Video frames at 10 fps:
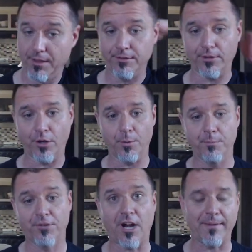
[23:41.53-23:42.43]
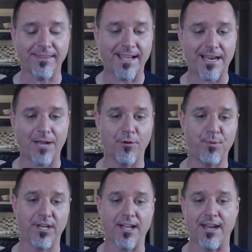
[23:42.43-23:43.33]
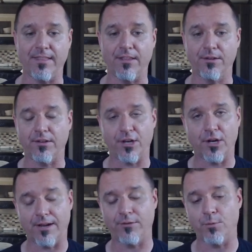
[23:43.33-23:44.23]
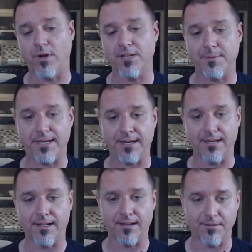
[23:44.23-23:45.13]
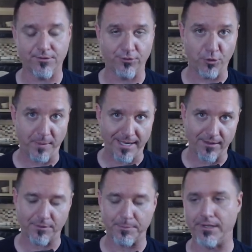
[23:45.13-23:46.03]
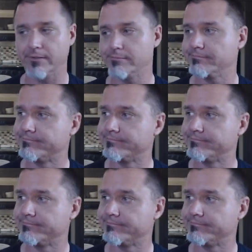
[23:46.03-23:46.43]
So sorry about that. I will put a cut in, though, so you don't have to watch me zoom into this part.